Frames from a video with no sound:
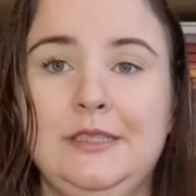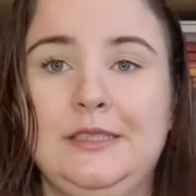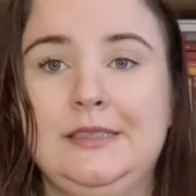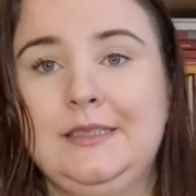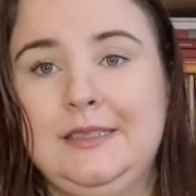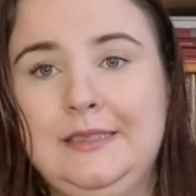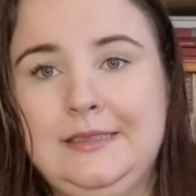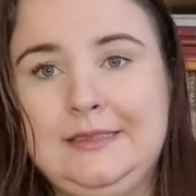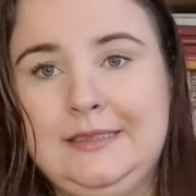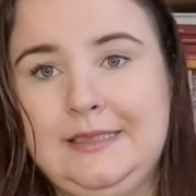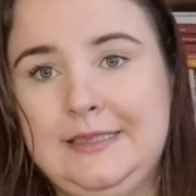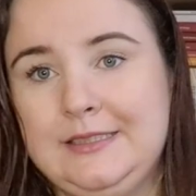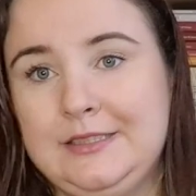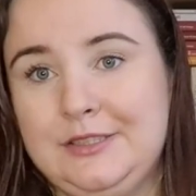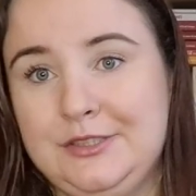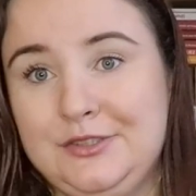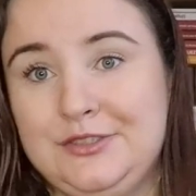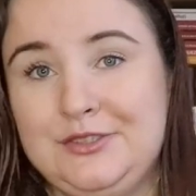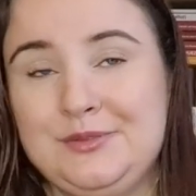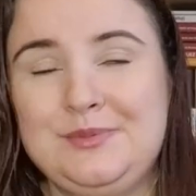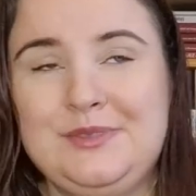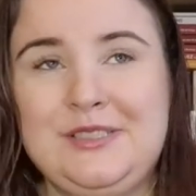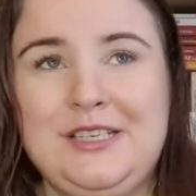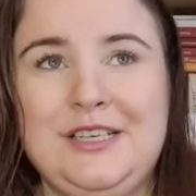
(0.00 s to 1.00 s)
It, it's his
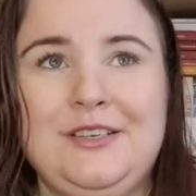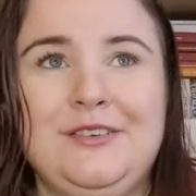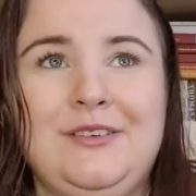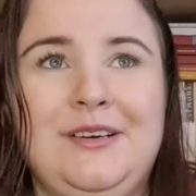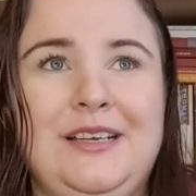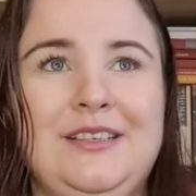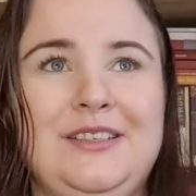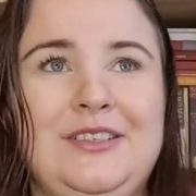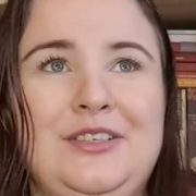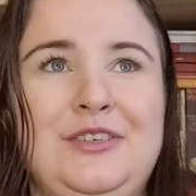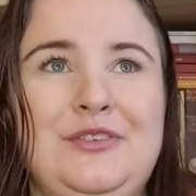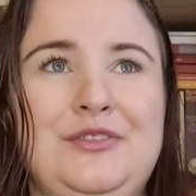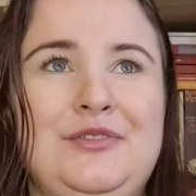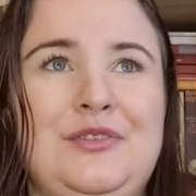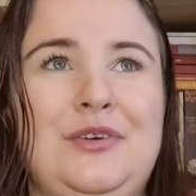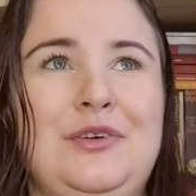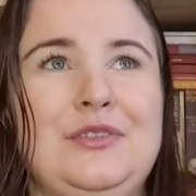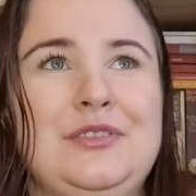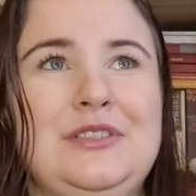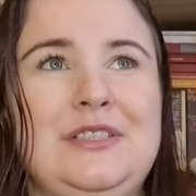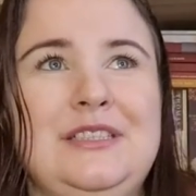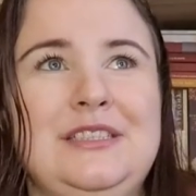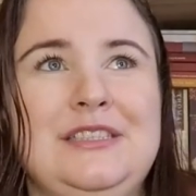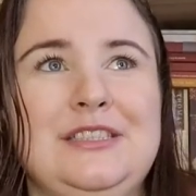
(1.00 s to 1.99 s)
YouTube channel. I don't know if
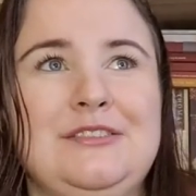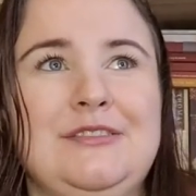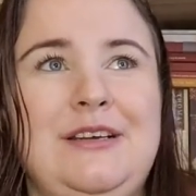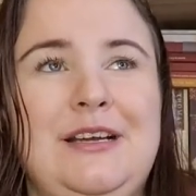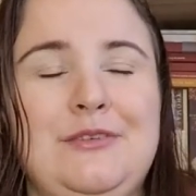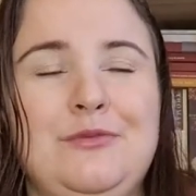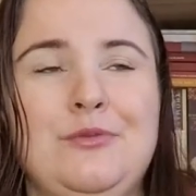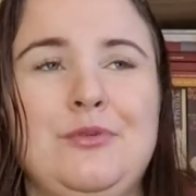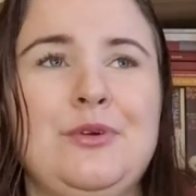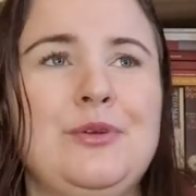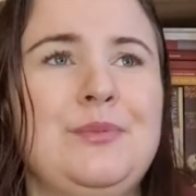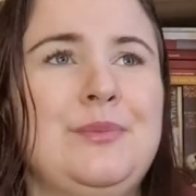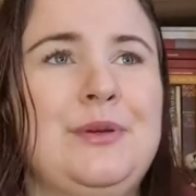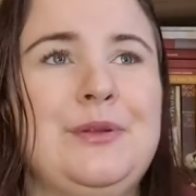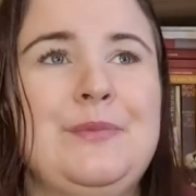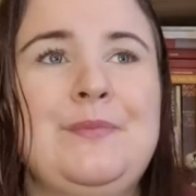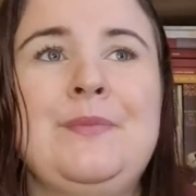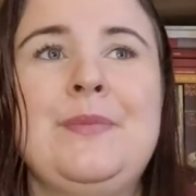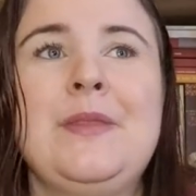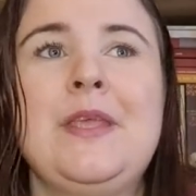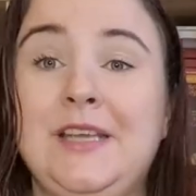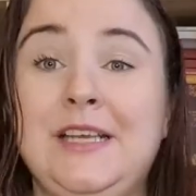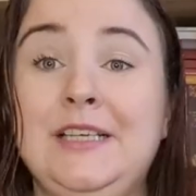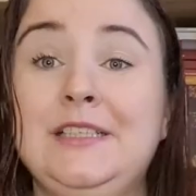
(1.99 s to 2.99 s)
hosting is the right word, but
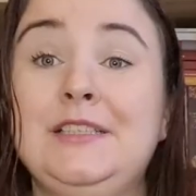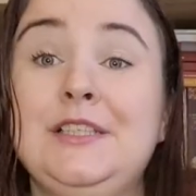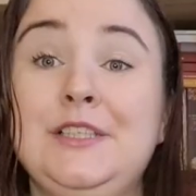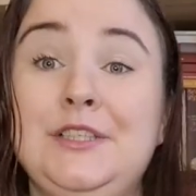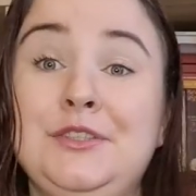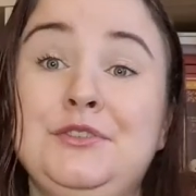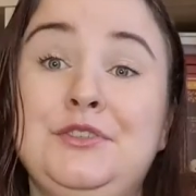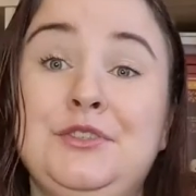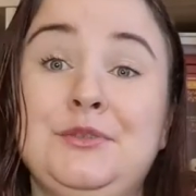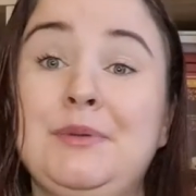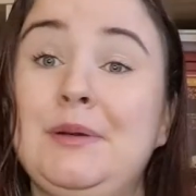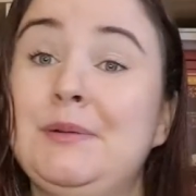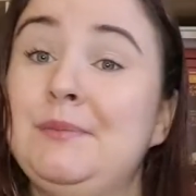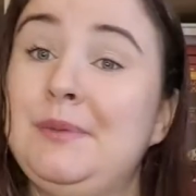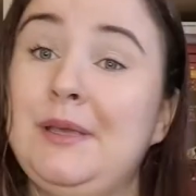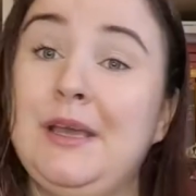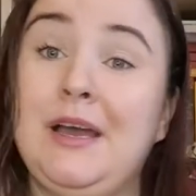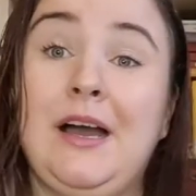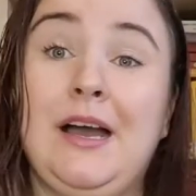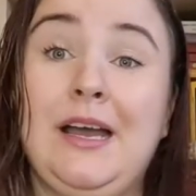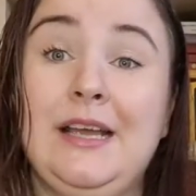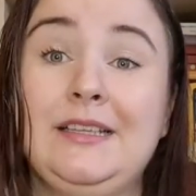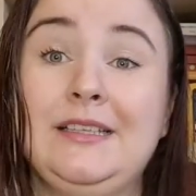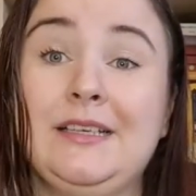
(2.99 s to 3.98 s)
he's the YouTuber
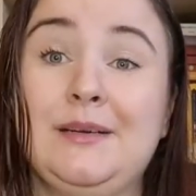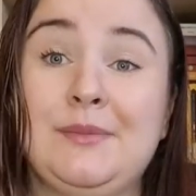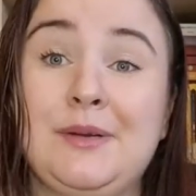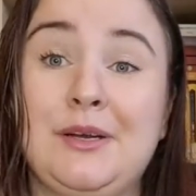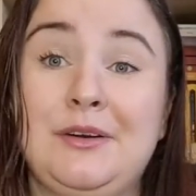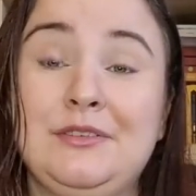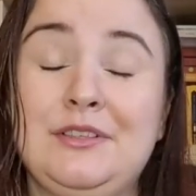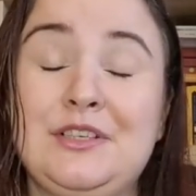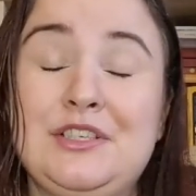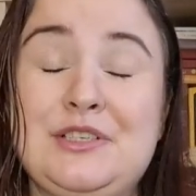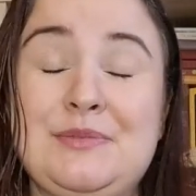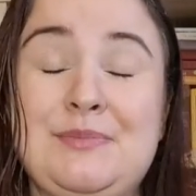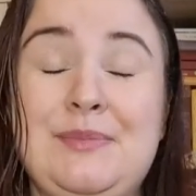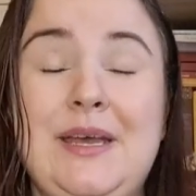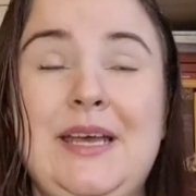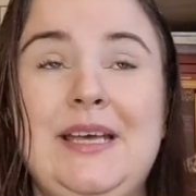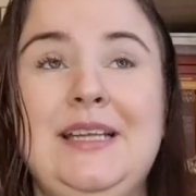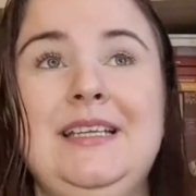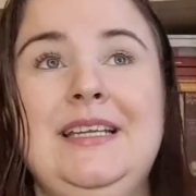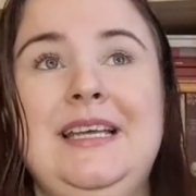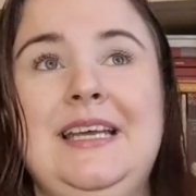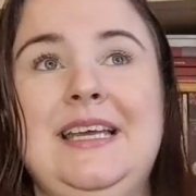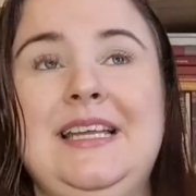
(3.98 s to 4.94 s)
behind Abroad in Japan.